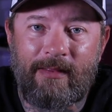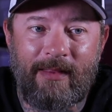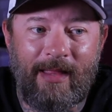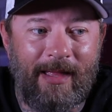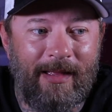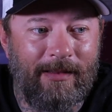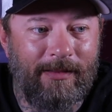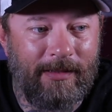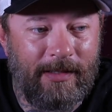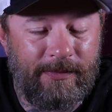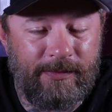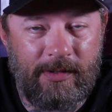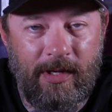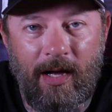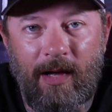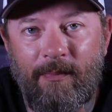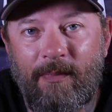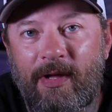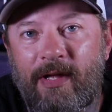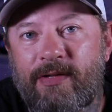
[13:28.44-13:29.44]
that leaves
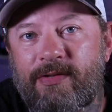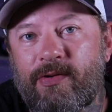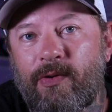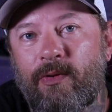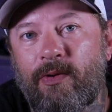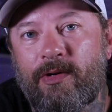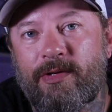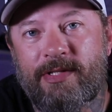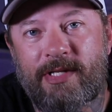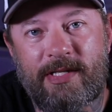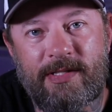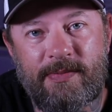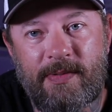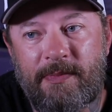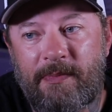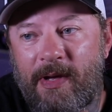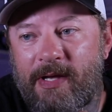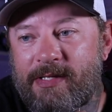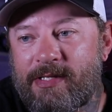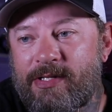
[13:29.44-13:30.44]
comments or sends
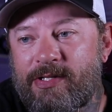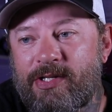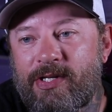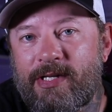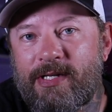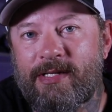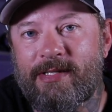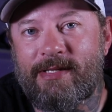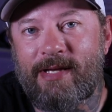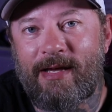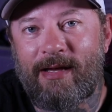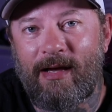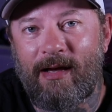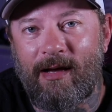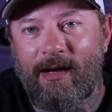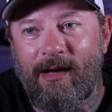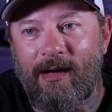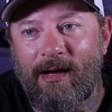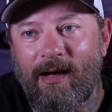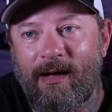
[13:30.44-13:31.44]
me messages.
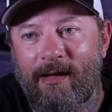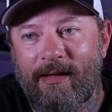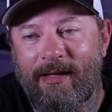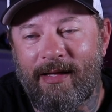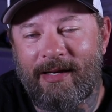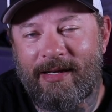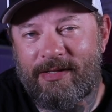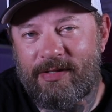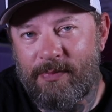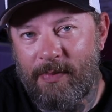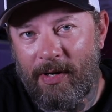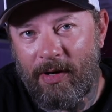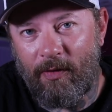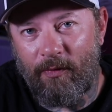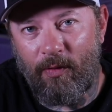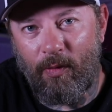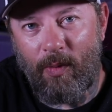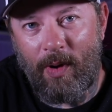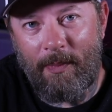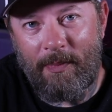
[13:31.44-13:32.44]
It is a bit
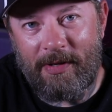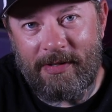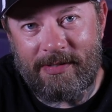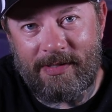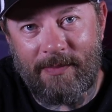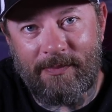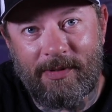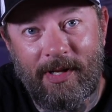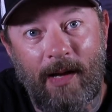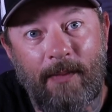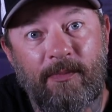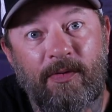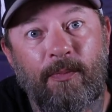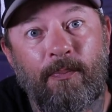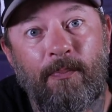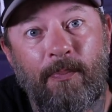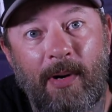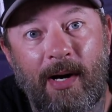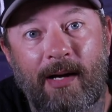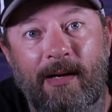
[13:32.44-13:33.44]
overwhelming sometimes,
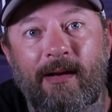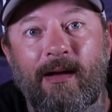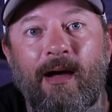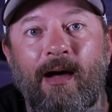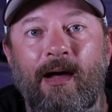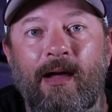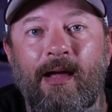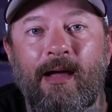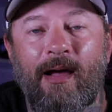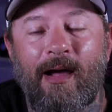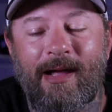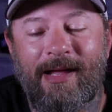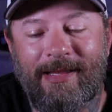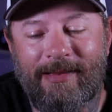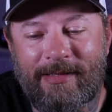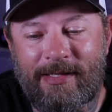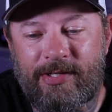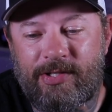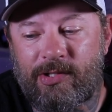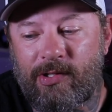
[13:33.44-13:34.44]
but I
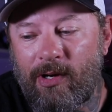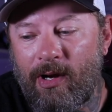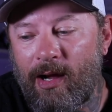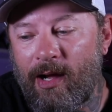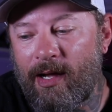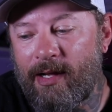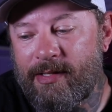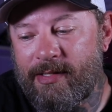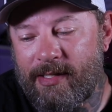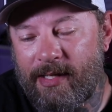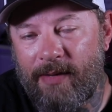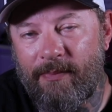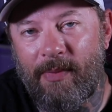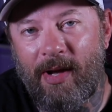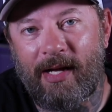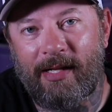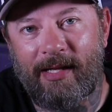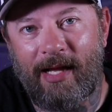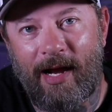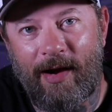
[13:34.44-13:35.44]
at least try to get
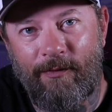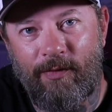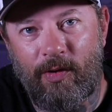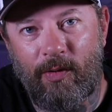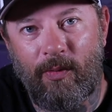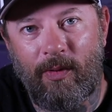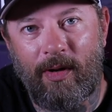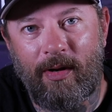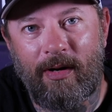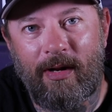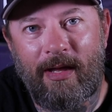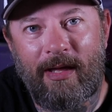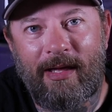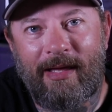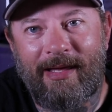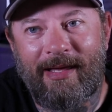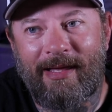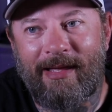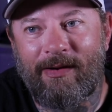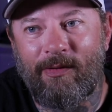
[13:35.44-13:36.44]
back to everyone
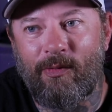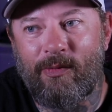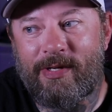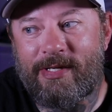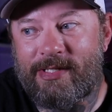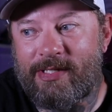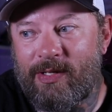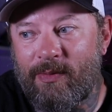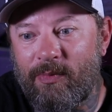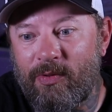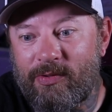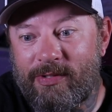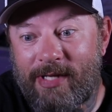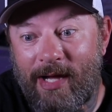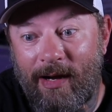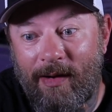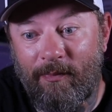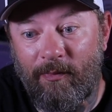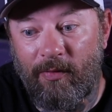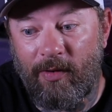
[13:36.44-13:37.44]
in a reasonable
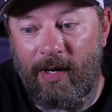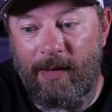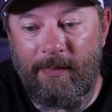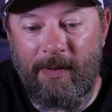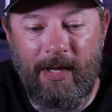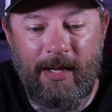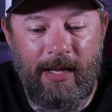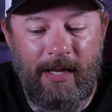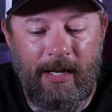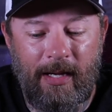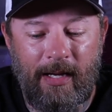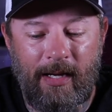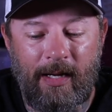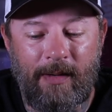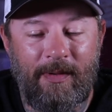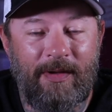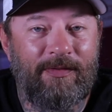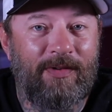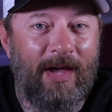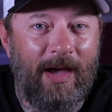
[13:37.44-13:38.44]
time frame.
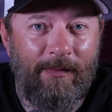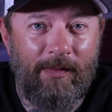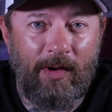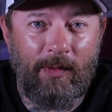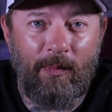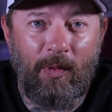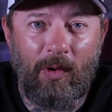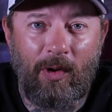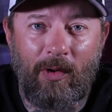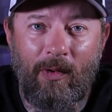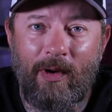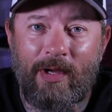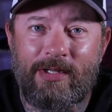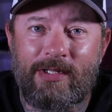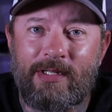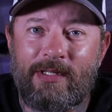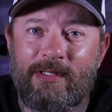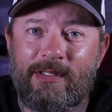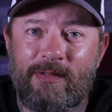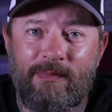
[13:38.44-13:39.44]
If you have any more
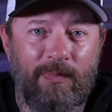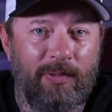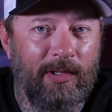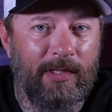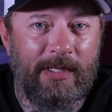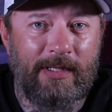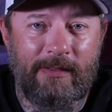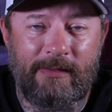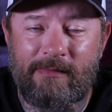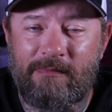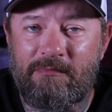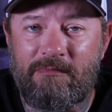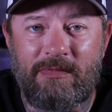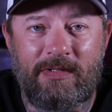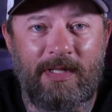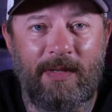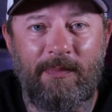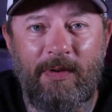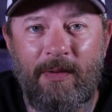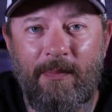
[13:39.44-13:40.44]
questions, please
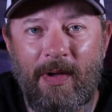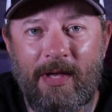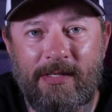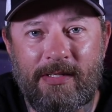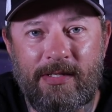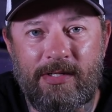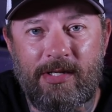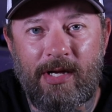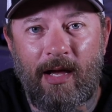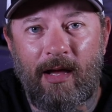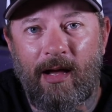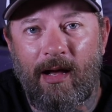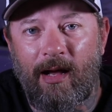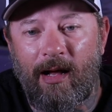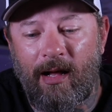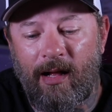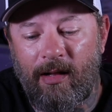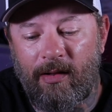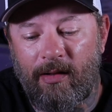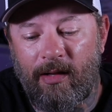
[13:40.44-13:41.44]
send me a message.
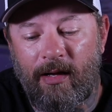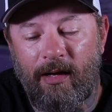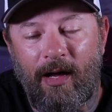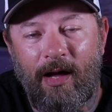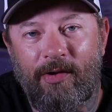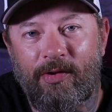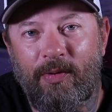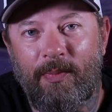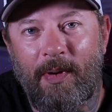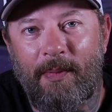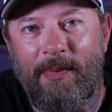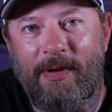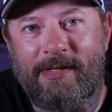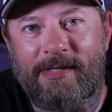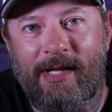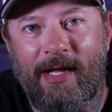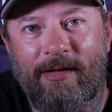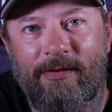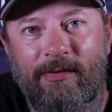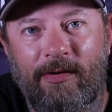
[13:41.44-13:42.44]
I'll do my
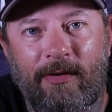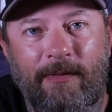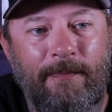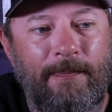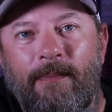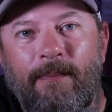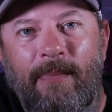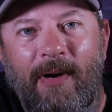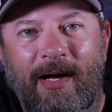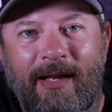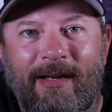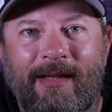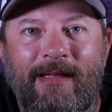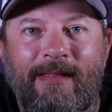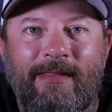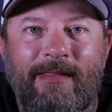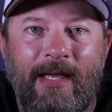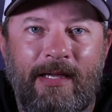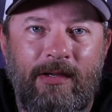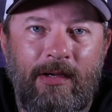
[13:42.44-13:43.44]
best to answer. But
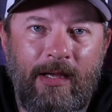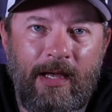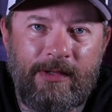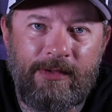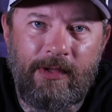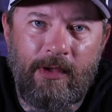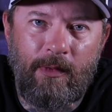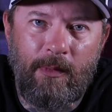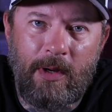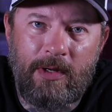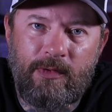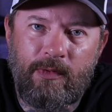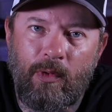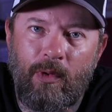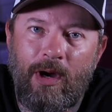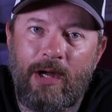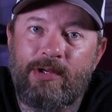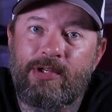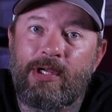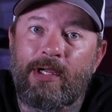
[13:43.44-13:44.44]
thank you guys so much for
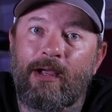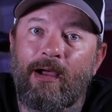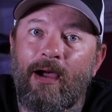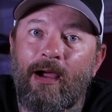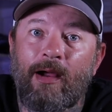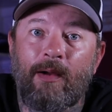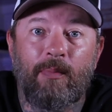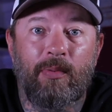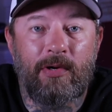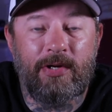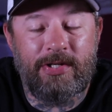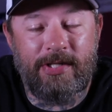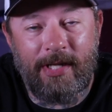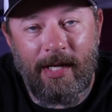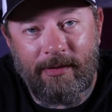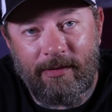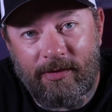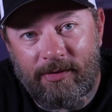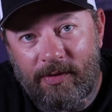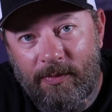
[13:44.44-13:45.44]
watching. I
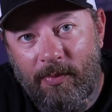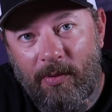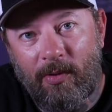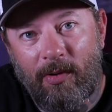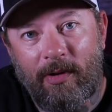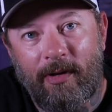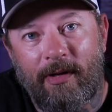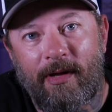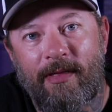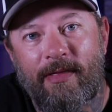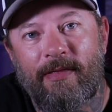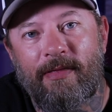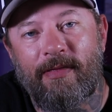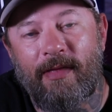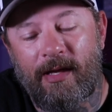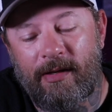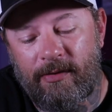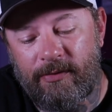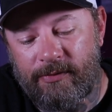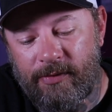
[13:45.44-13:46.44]
appreciate the support.
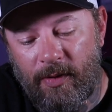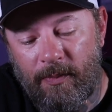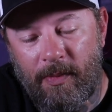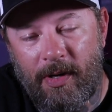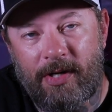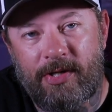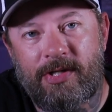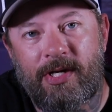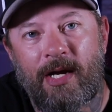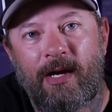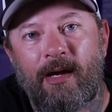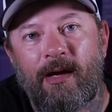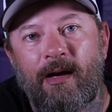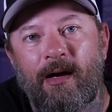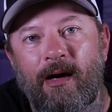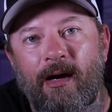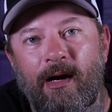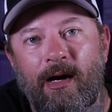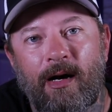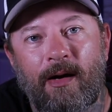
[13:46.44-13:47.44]
Thank you so much.
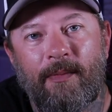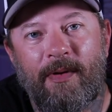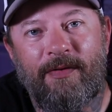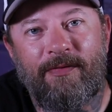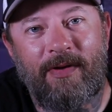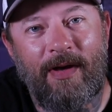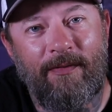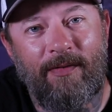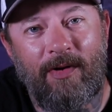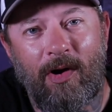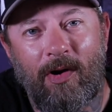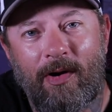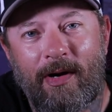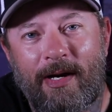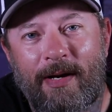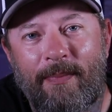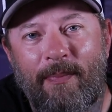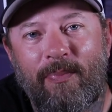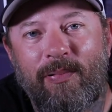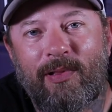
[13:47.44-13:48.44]
If you haven't
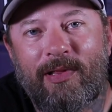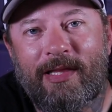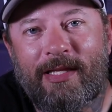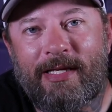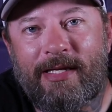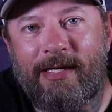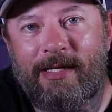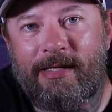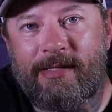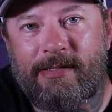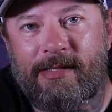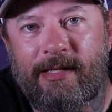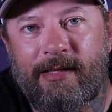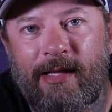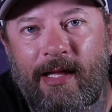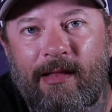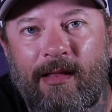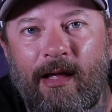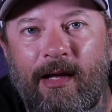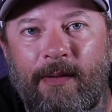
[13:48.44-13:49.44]
already, please hit
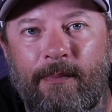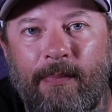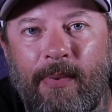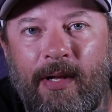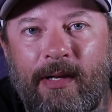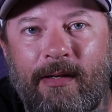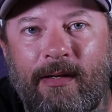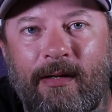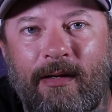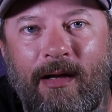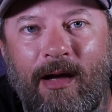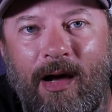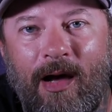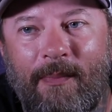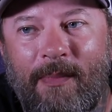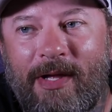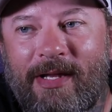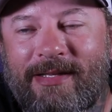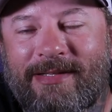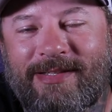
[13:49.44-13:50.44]
that like button,
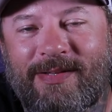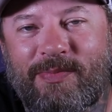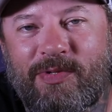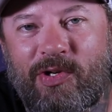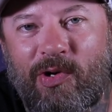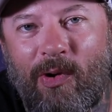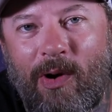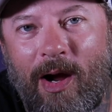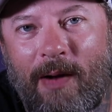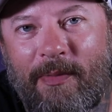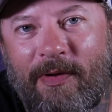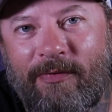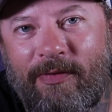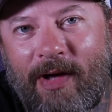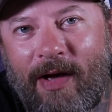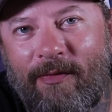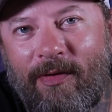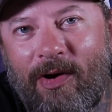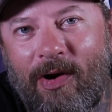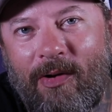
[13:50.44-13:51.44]
comment, subscribe if
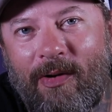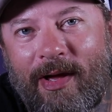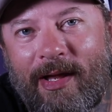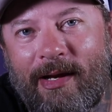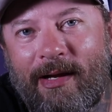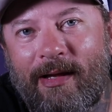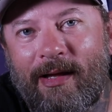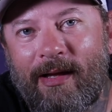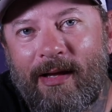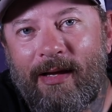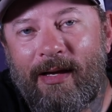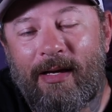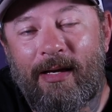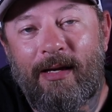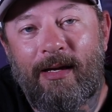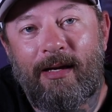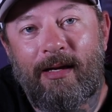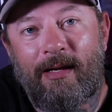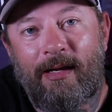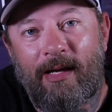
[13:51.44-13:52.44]
you haven't already,
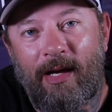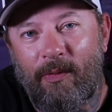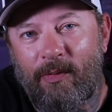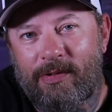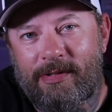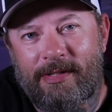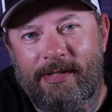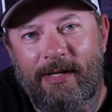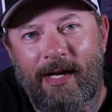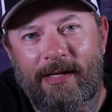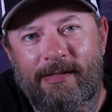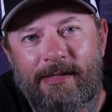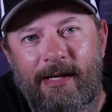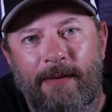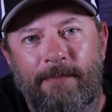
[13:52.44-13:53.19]
and we'll see you next